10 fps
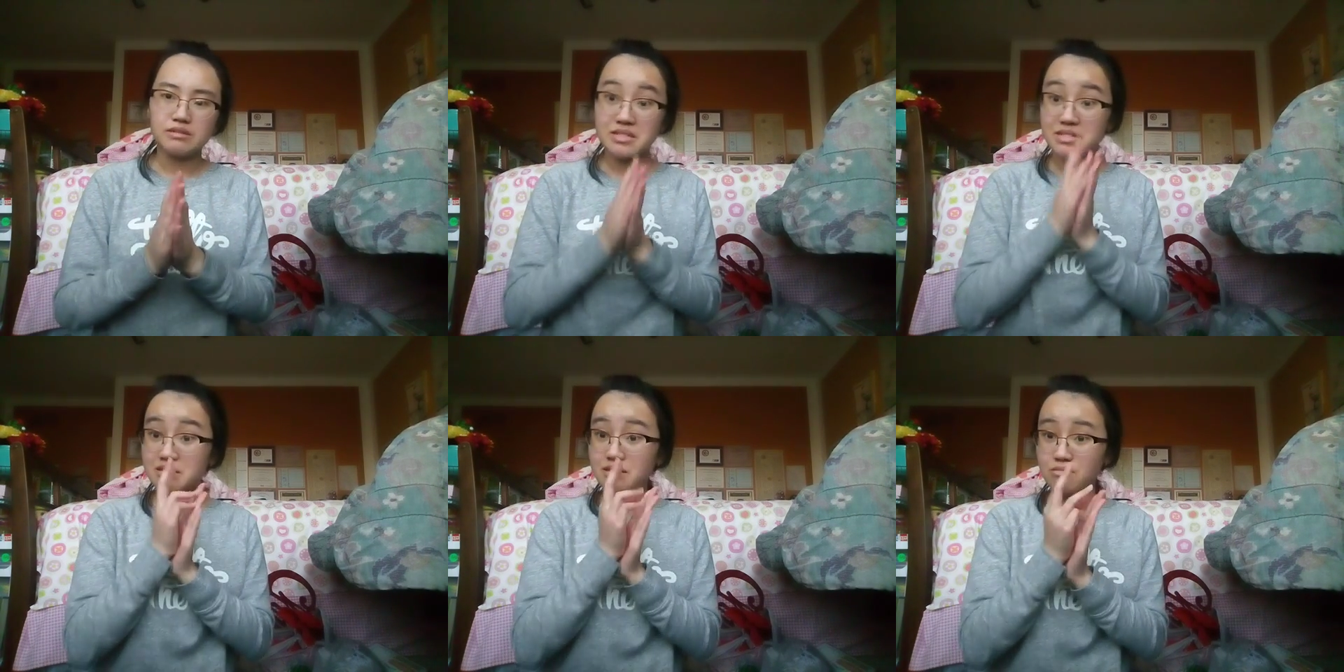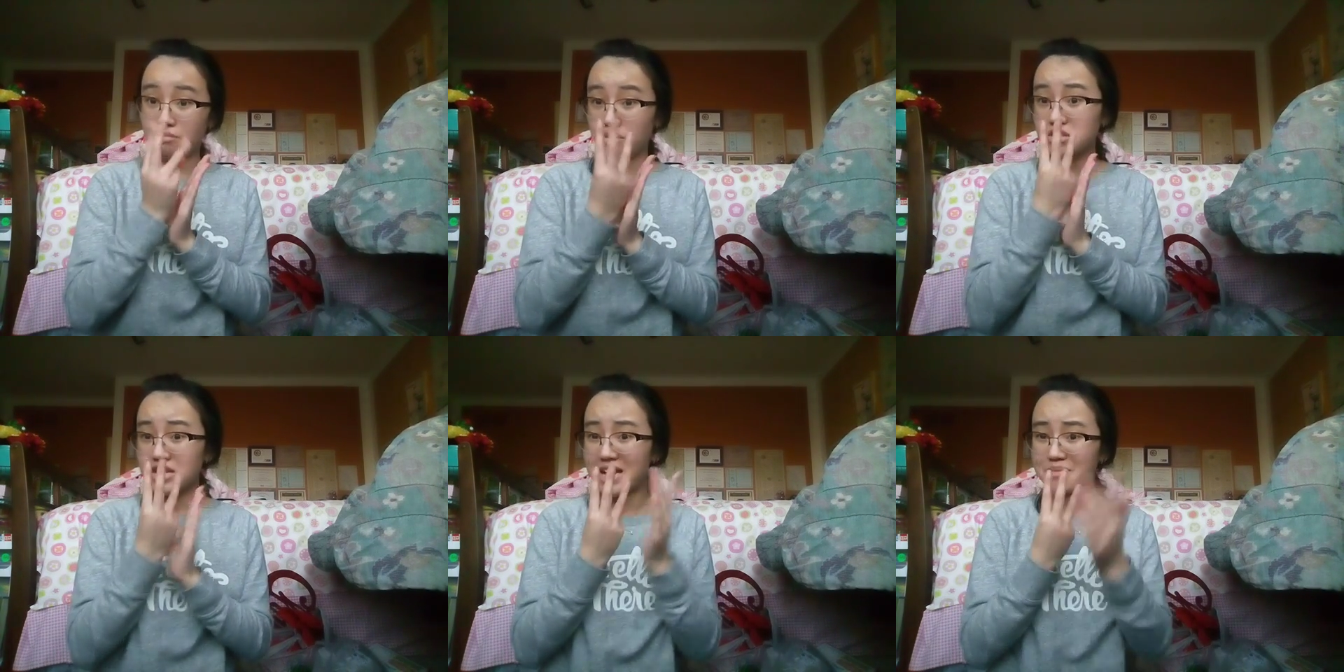this is the
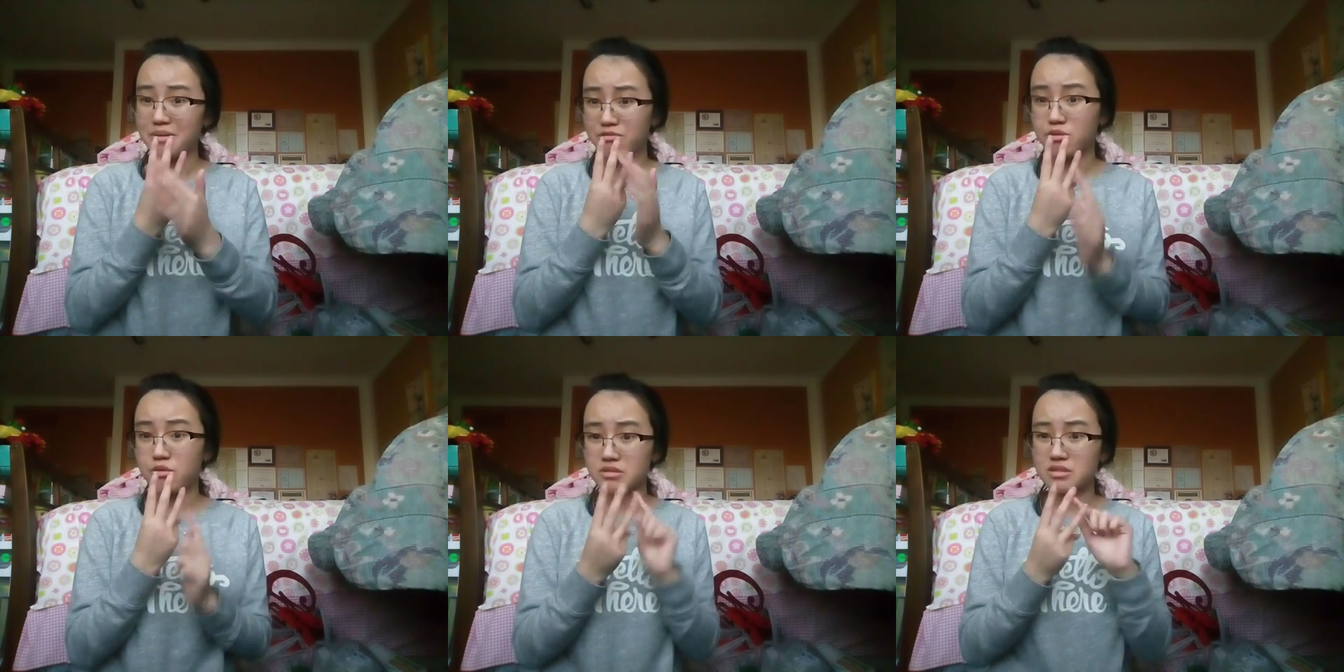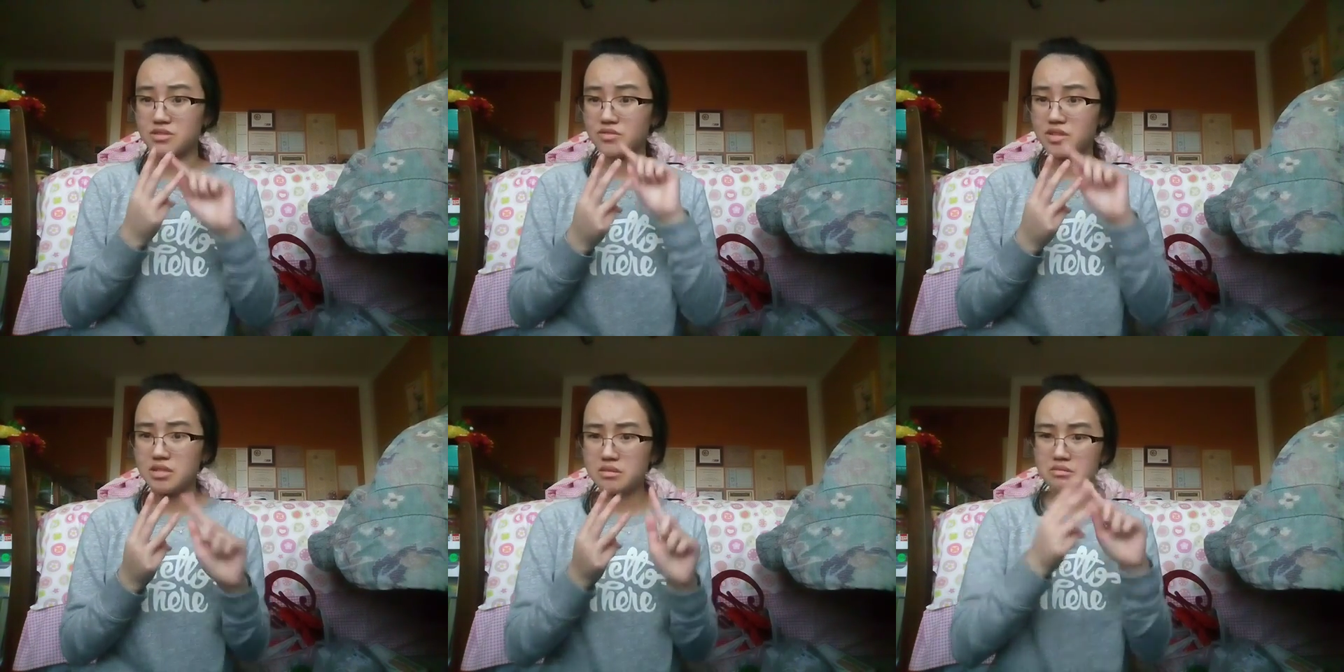third time I've recorded this
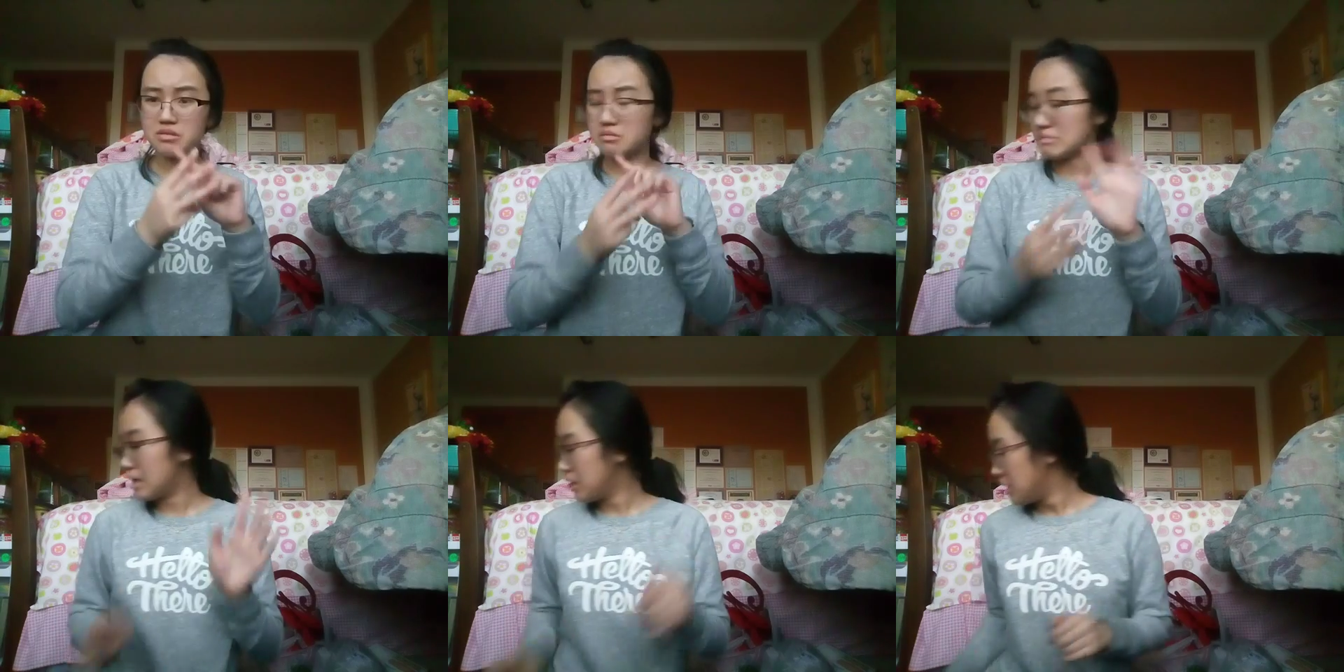video, so,